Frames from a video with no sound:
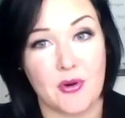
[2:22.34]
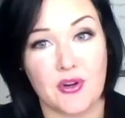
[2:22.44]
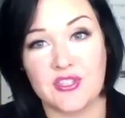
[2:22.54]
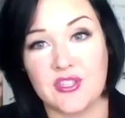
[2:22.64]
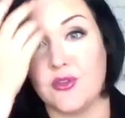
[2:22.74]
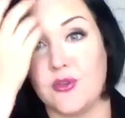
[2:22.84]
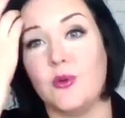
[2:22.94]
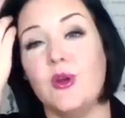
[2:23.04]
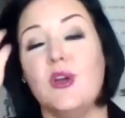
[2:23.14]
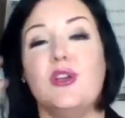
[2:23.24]
that person
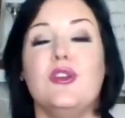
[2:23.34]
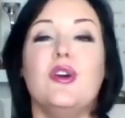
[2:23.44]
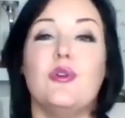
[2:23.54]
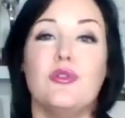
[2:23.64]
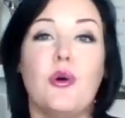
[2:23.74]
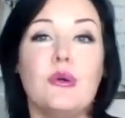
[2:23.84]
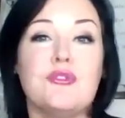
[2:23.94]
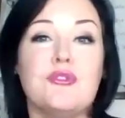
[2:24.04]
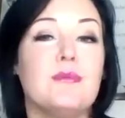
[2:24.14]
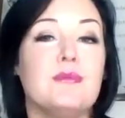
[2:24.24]
who, you know,
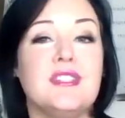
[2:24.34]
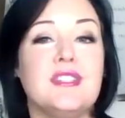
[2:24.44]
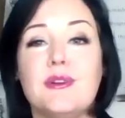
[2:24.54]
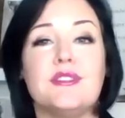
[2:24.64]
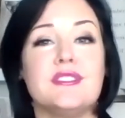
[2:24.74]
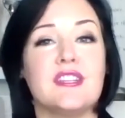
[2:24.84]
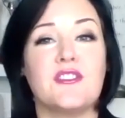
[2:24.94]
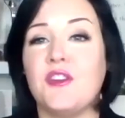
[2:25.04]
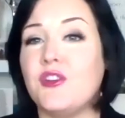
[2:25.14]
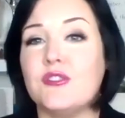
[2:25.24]
goes from 0 to
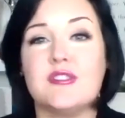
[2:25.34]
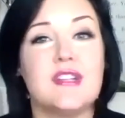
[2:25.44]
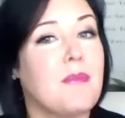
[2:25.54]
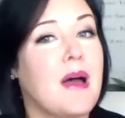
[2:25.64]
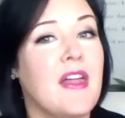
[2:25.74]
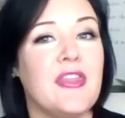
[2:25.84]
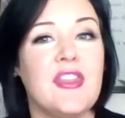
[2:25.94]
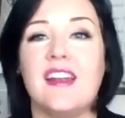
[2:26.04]
6 figures in a month,